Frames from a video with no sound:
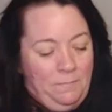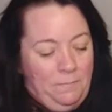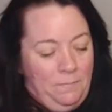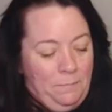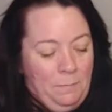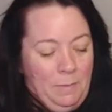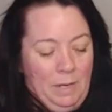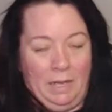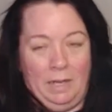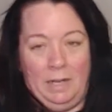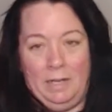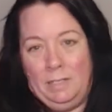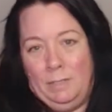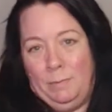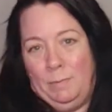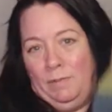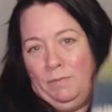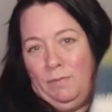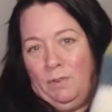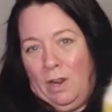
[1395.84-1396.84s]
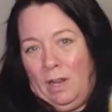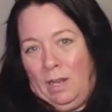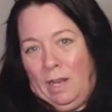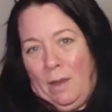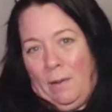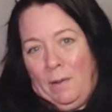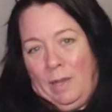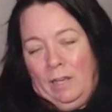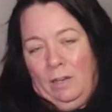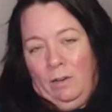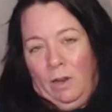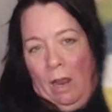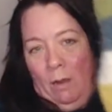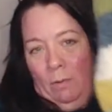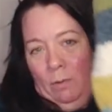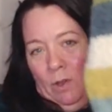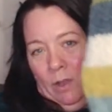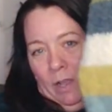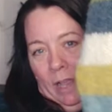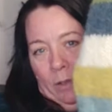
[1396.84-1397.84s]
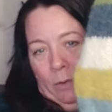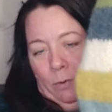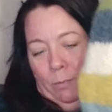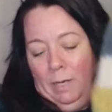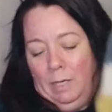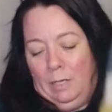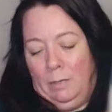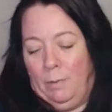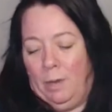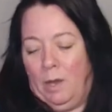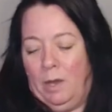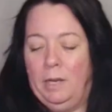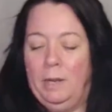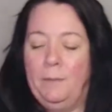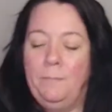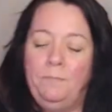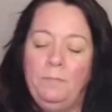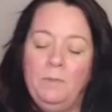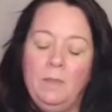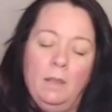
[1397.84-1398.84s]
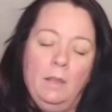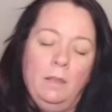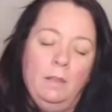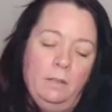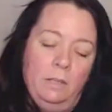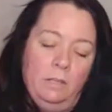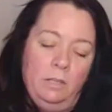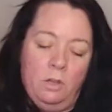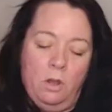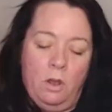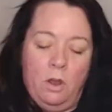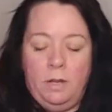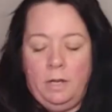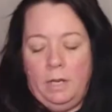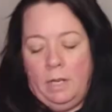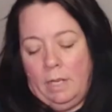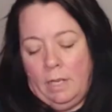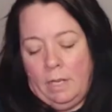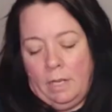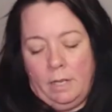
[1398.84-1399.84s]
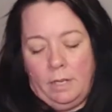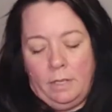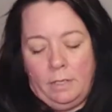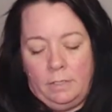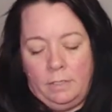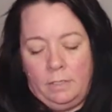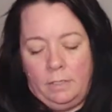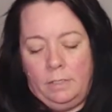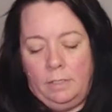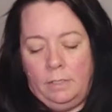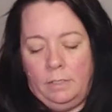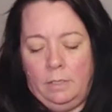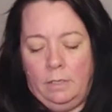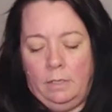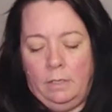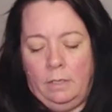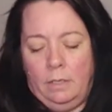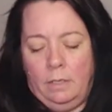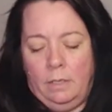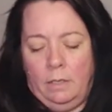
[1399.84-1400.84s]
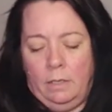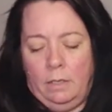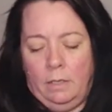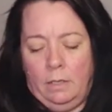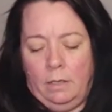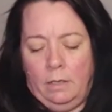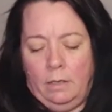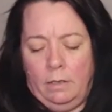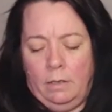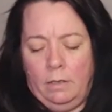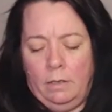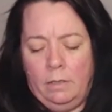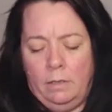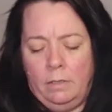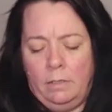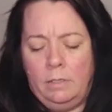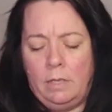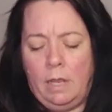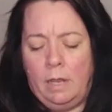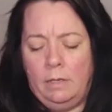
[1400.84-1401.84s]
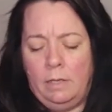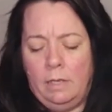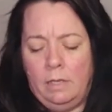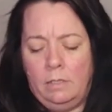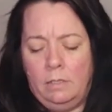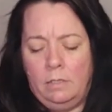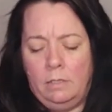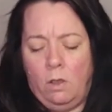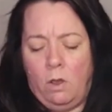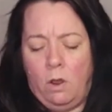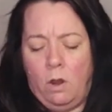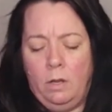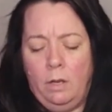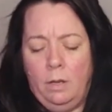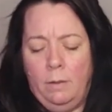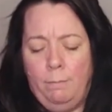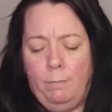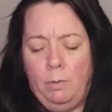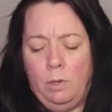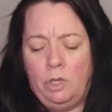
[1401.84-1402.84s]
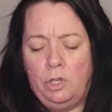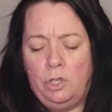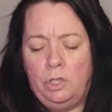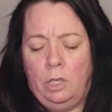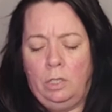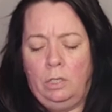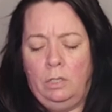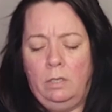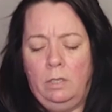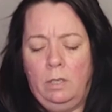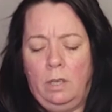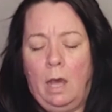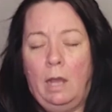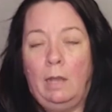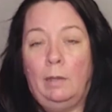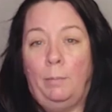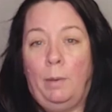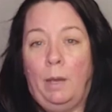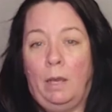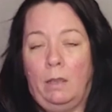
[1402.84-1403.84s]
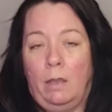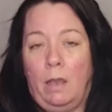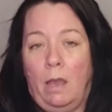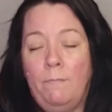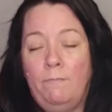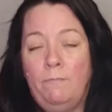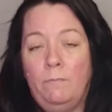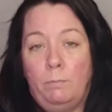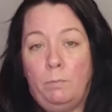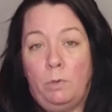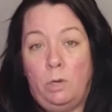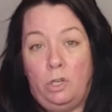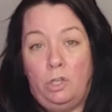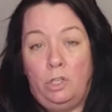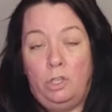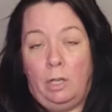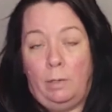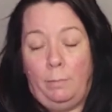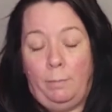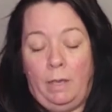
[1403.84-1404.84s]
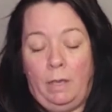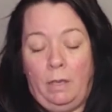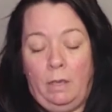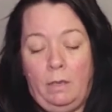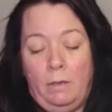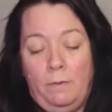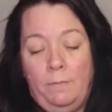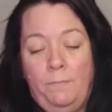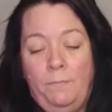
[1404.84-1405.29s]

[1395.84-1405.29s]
make an estimate for how long I could make the body. The yarn is Sannes garn, brushed alpaca